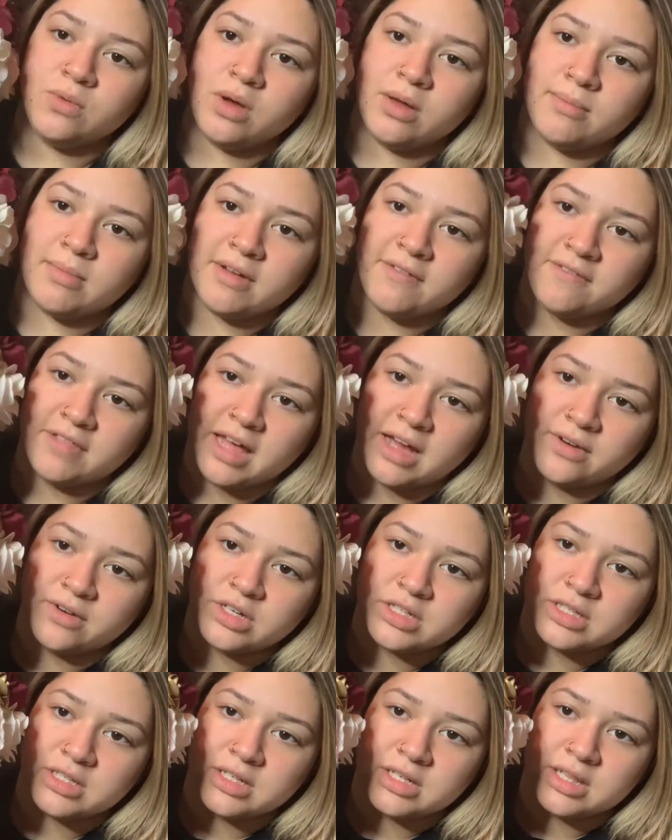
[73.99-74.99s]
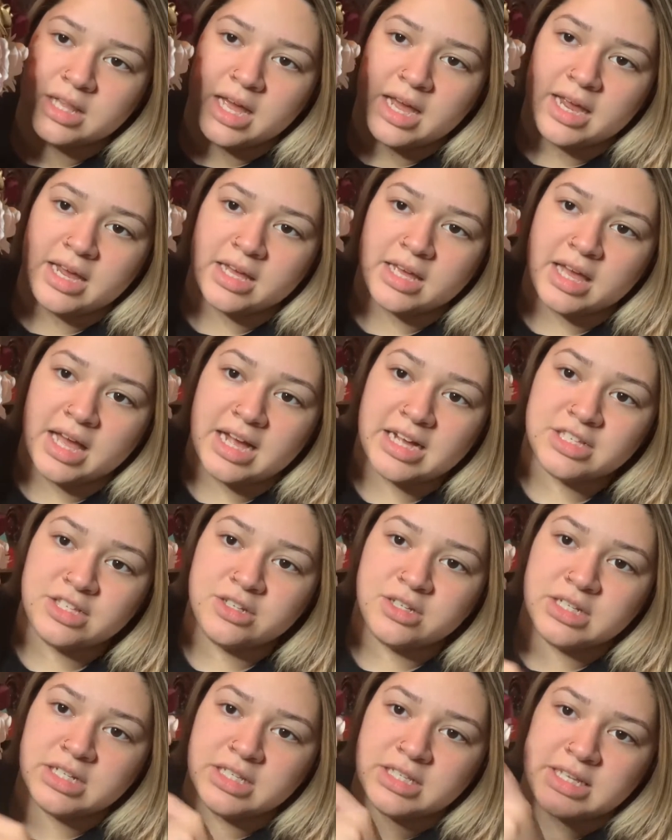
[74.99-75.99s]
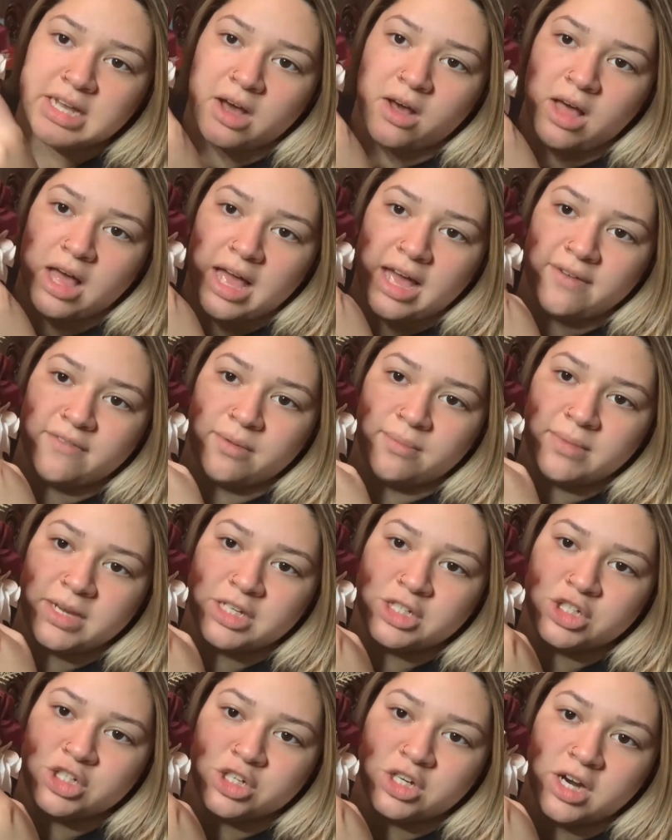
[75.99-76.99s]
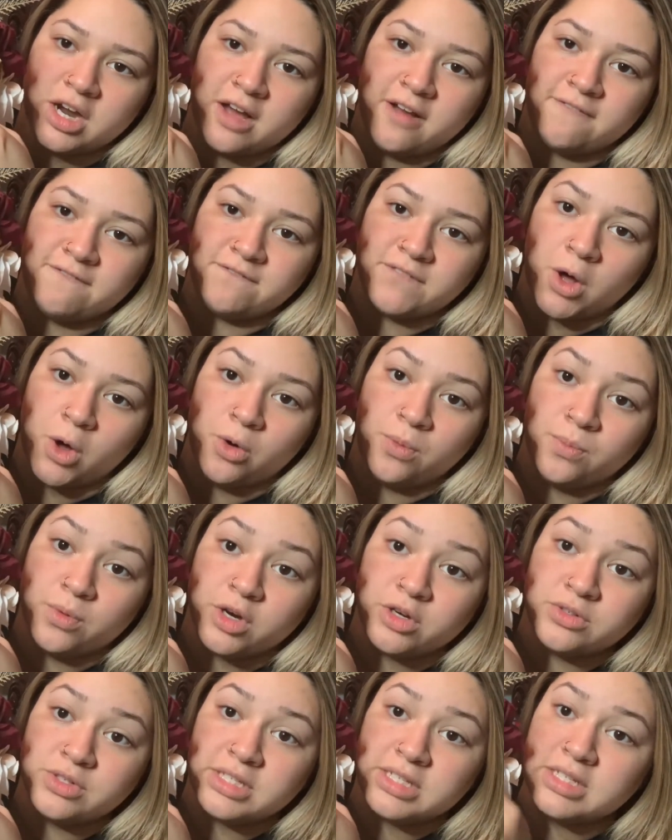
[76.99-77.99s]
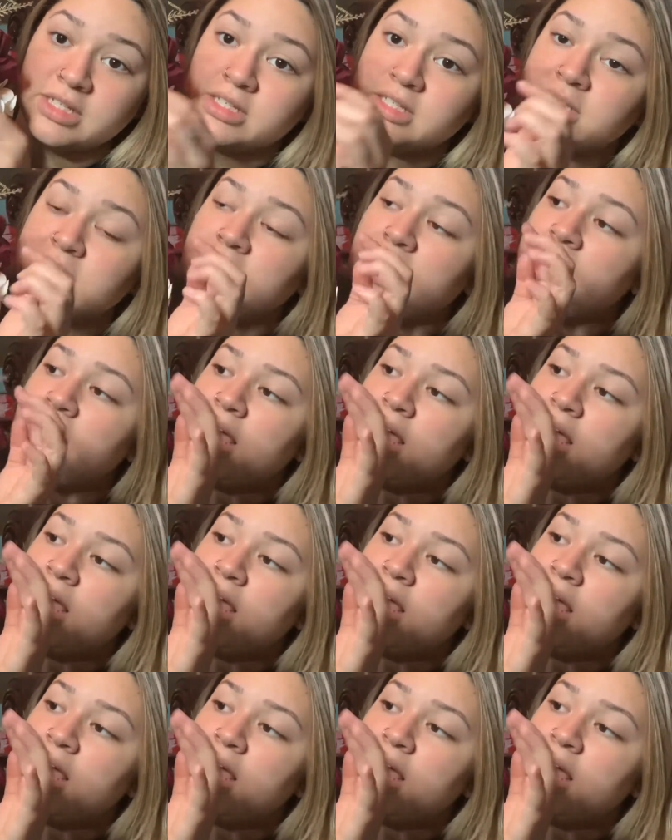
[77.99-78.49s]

my flowers look like. As you can tell, I have a mixture of foam roses